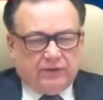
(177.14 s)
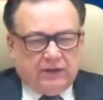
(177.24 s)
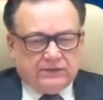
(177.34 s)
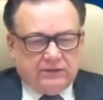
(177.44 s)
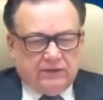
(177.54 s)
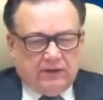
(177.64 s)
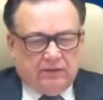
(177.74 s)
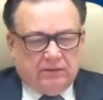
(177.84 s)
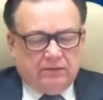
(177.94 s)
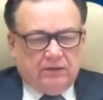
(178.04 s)
fuels,
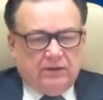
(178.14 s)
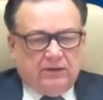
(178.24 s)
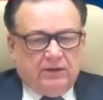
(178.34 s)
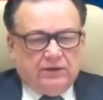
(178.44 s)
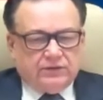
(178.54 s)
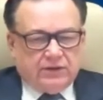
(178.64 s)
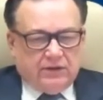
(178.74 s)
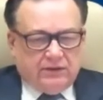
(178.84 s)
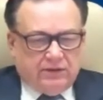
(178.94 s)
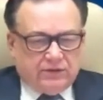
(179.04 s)
not just in
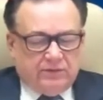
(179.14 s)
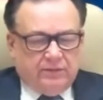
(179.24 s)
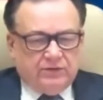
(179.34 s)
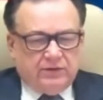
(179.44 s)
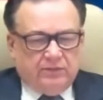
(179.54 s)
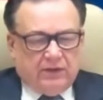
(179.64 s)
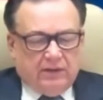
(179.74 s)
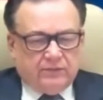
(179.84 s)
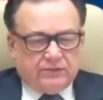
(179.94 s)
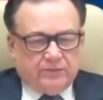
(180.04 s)
the metropolitan
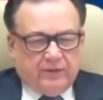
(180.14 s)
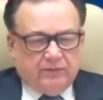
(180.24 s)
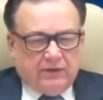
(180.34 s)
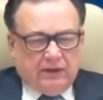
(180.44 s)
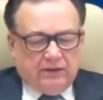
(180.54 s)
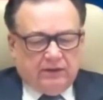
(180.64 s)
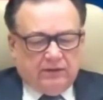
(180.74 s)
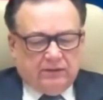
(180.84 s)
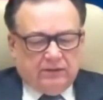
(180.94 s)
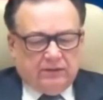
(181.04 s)
areas, but in
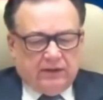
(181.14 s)
the